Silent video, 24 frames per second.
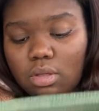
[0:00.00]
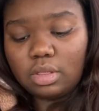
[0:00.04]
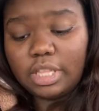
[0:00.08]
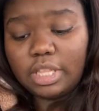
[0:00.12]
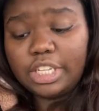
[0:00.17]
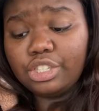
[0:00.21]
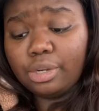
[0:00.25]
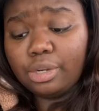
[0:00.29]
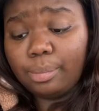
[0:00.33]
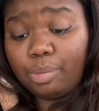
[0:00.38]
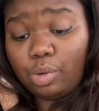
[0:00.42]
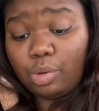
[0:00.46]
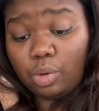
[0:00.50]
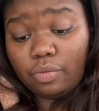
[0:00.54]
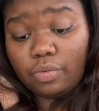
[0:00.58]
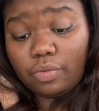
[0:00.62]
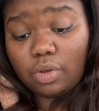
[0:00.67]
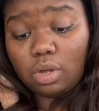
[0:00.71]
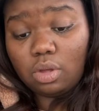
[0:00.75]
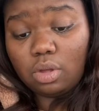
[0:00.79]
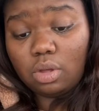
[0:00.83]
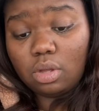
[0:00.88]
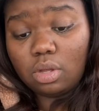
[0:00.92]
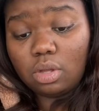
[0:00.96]
These are
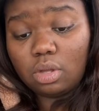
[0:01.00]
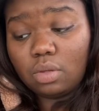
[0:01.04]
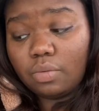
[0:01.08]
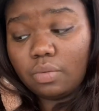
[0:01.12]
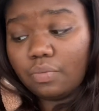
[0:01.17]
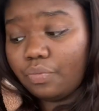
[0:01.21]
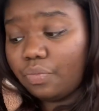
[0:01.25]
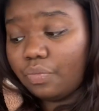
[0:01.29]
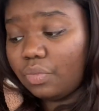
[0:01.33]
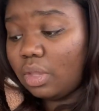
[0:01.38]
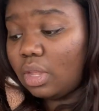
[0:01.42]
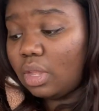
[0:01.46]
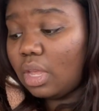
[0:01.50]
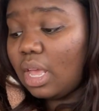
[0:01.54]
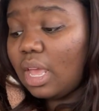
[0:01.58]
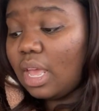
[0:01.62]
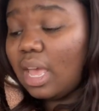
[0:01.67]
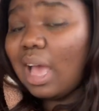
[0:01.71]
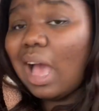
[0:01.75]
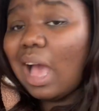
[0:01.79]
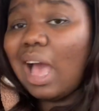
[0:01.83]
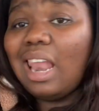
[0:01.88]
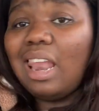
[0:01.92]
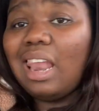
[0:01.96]
beautiful.
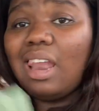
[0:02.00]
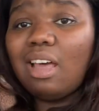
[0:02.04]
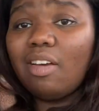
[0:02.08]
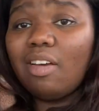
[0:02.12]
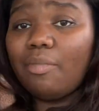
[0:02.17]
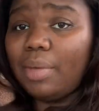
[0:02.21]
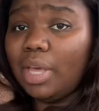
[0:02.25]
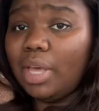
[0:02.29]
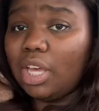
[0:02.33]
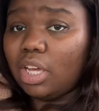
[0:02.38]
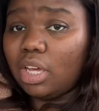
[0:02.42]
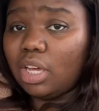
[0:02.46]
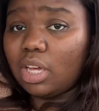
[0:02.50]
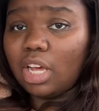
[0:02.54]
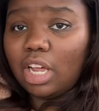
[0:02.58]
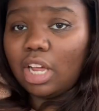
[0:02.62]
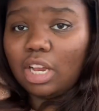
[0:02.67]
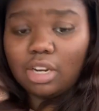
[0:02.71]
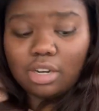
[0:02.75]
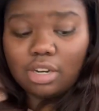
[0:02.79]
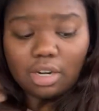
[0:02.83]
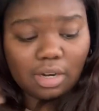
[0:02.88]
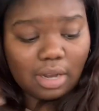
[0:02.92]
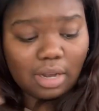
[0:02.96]
I love me a good
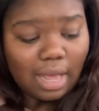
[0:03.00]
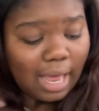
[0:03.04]
color.